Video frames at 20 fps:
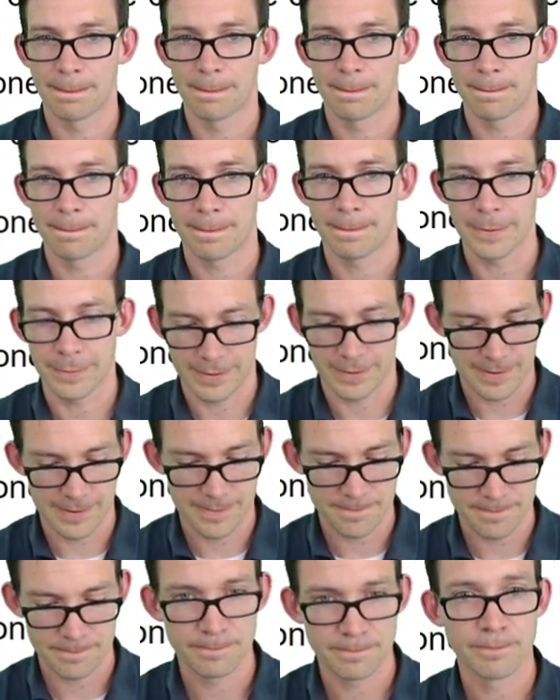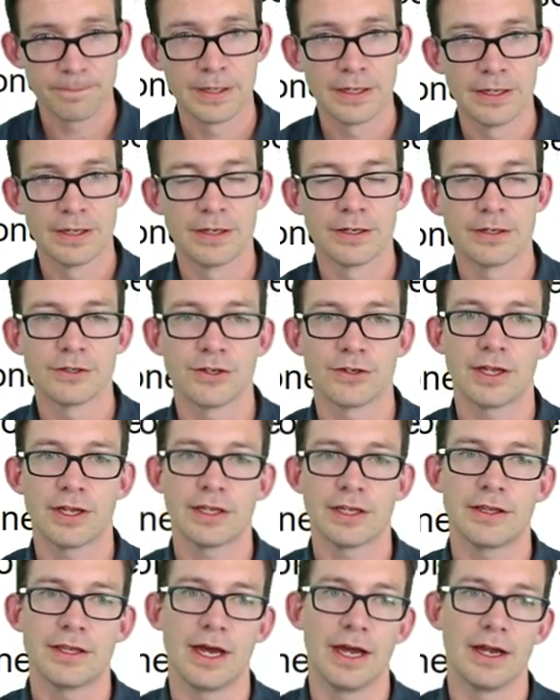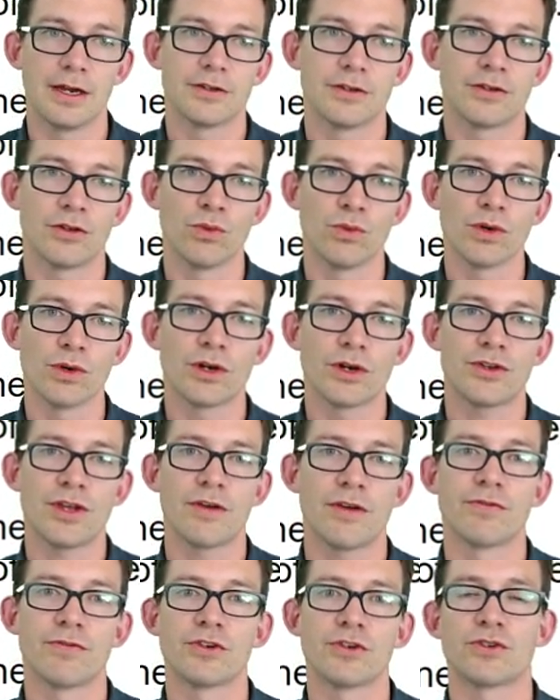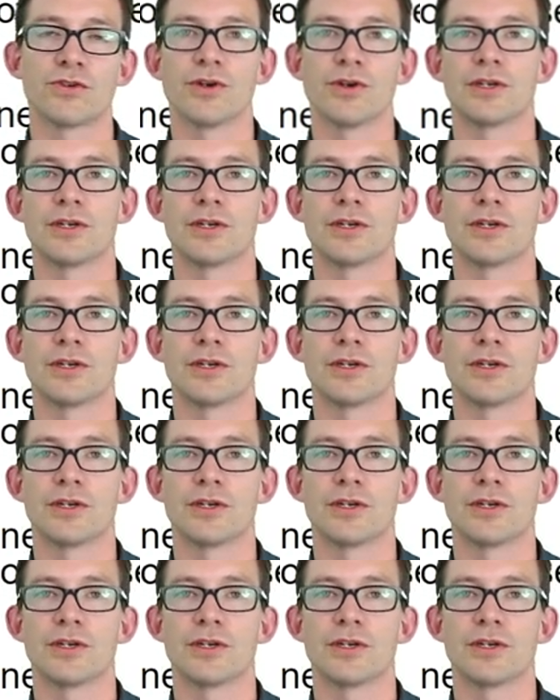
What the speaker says: Okay, just like that. So the workers have restored